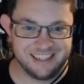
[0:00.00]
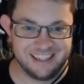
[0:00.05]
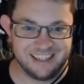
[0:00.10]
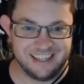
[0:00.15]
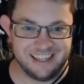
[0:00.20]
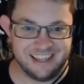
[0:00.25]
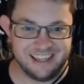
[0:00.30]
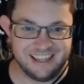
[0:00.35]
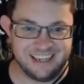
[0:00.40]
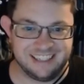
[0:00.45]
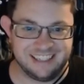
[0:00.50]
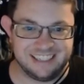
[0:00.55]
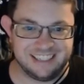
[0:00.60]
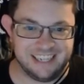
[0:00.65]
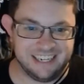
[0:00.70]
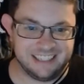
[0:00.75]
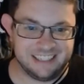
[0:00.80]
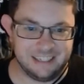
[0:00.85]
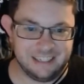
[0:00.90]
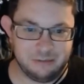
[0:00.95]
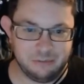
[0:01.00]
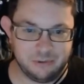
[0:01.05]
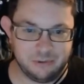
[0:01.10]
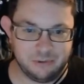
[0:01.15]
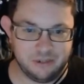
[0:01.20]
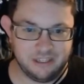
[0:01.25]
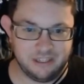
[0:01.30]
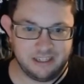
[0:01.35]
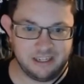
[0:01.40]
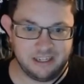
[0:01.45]
They tag teamed with
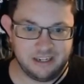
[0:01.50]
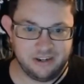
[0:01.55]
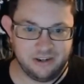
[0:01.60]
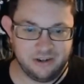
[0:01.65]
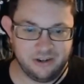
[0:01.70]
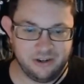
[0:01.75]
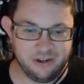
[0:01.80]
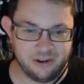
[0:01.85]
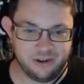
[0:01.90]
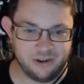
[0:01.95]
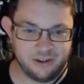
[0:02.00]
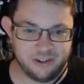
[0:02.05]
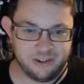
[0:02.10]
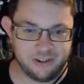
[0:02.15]
New York.